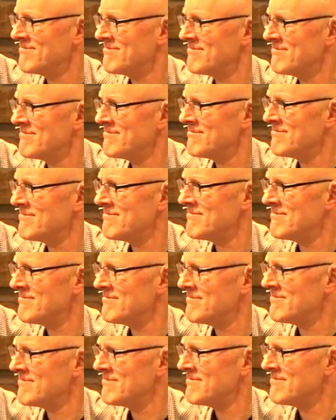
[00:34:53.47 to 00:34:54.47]

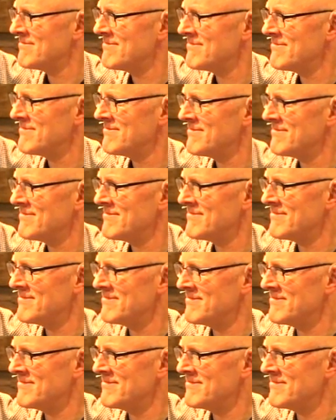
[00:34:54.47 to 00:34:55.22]
Nobody speaks.